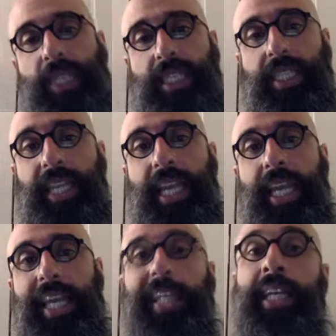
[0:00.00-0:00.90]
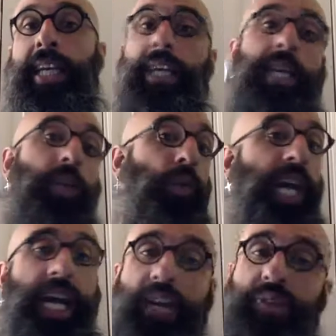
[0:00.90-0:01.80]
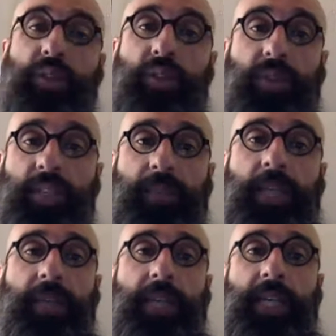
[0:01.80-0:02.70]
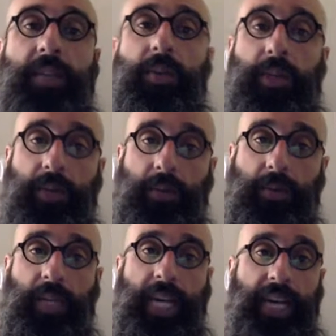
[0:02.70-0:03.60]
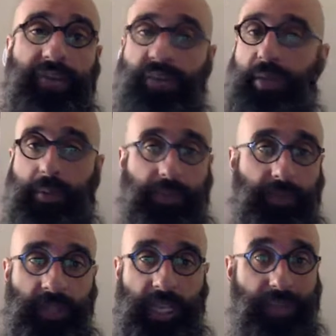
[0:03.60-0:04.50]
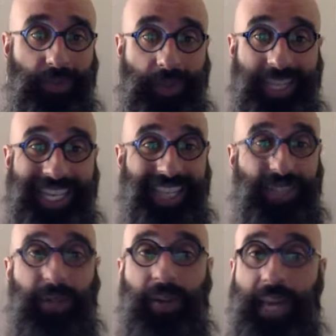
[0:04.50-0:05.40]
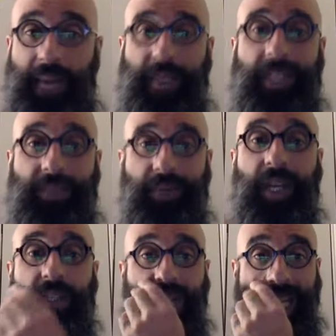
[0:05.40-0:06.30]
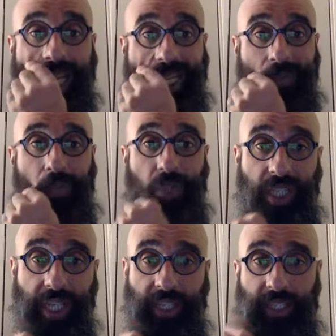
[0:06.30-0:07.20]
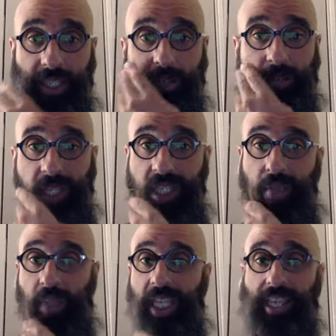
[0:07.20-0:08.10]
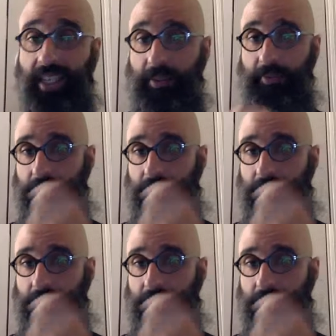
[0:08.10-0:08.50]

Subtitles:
state, we have to do something about the world. We have to, everybody has to grab as much land and protect it because we can't